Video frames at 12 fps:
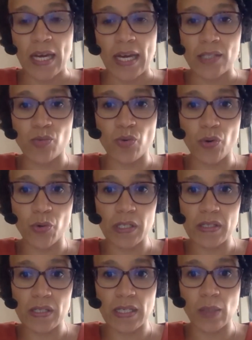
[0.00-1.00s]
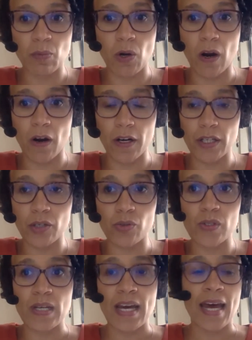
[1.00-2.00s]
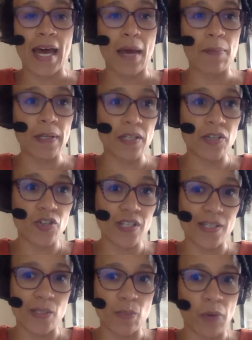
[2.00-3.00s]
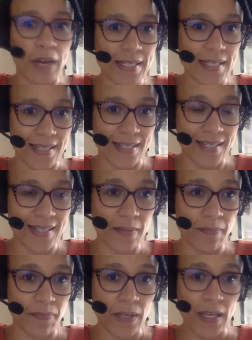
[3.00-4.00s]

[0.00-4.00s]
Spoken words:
as Ruth Wilson Gilmore argues, abolition is presence.